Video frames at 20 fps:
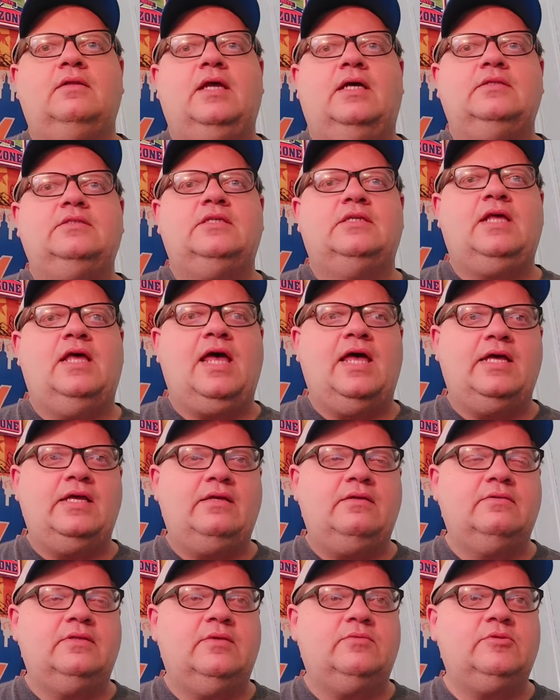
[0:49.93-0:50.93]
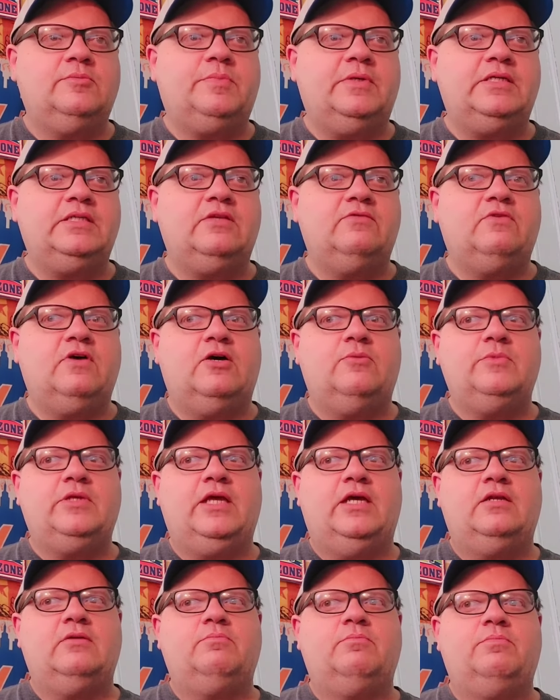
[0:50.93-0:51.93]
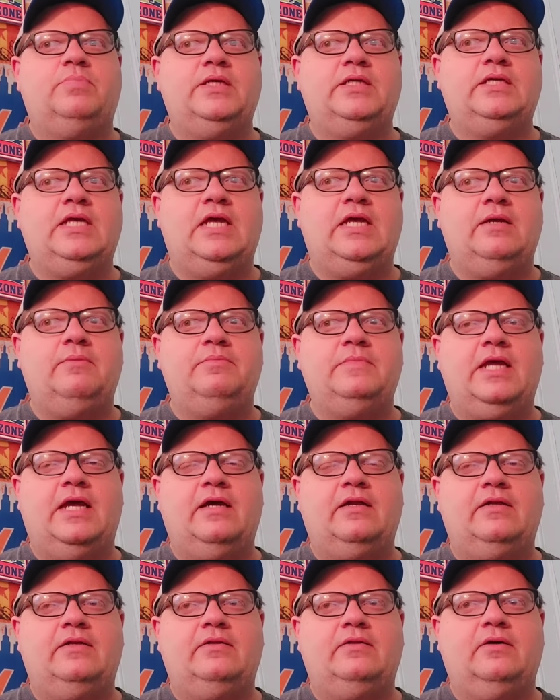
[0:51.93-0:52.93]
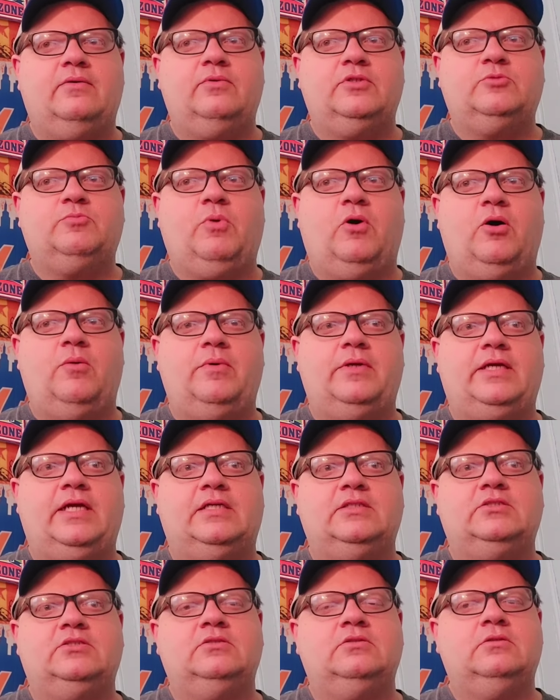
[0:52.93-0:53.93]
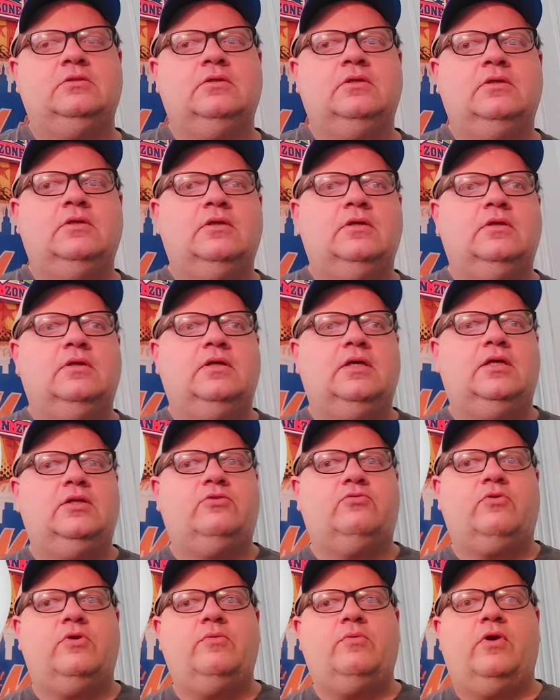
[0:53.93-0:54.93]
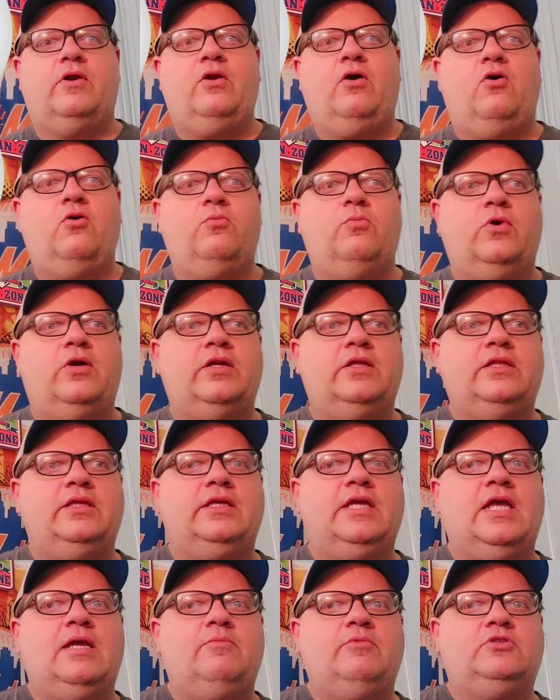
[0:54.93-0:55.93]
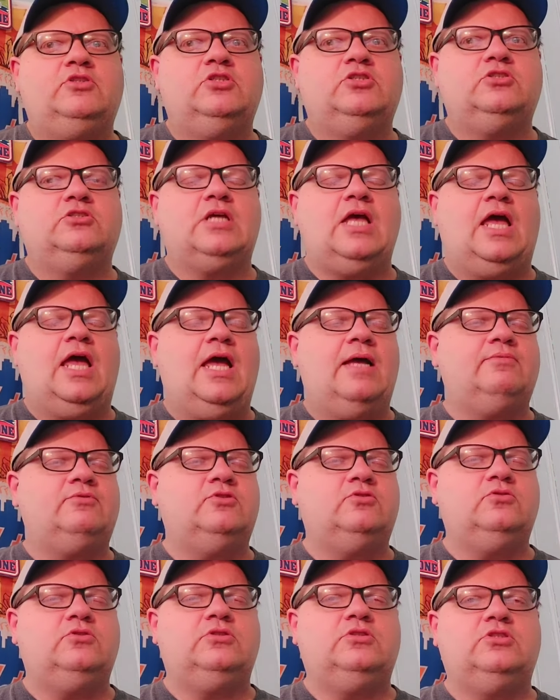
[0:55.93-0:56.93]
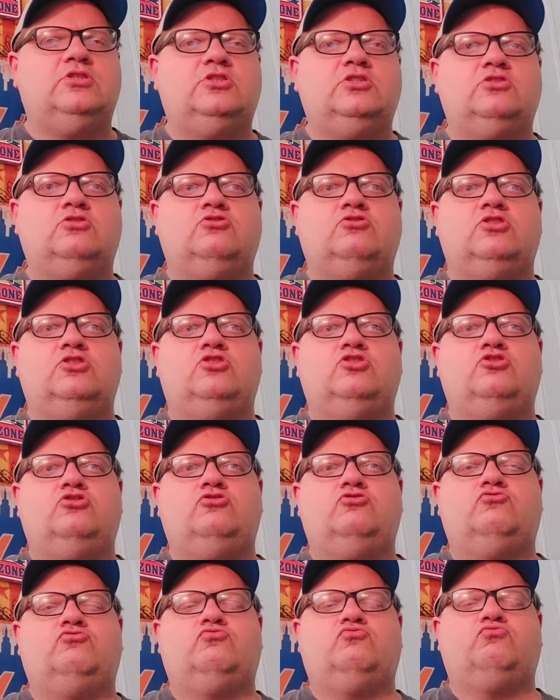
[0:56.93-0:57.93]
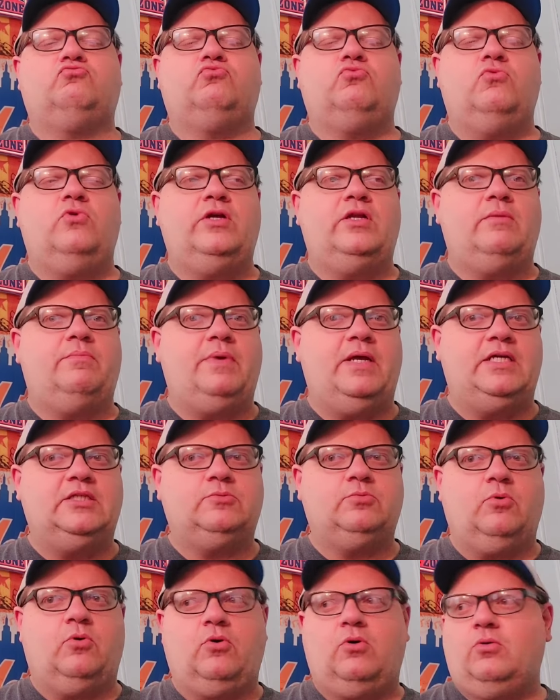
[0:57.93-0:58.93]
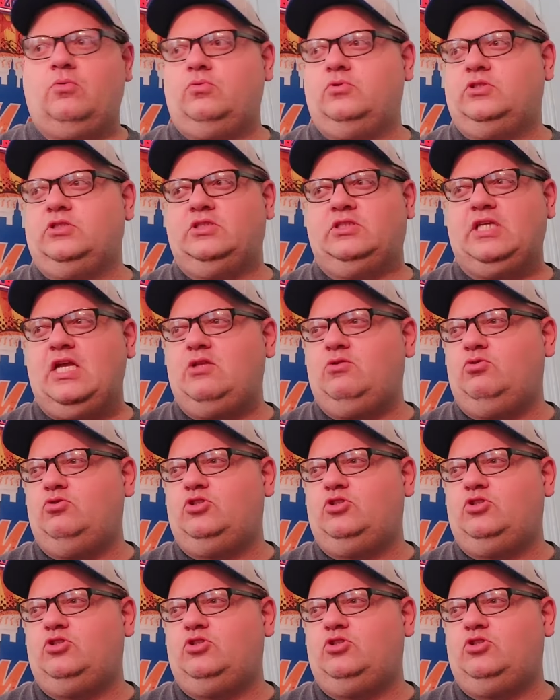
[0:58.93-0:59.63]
Now, today, there was a big development. He had a big game down in West Palm, I guess. Hit a three-run home run in the game. Just absolutely just destroyed a baseball. Oh, it was in St.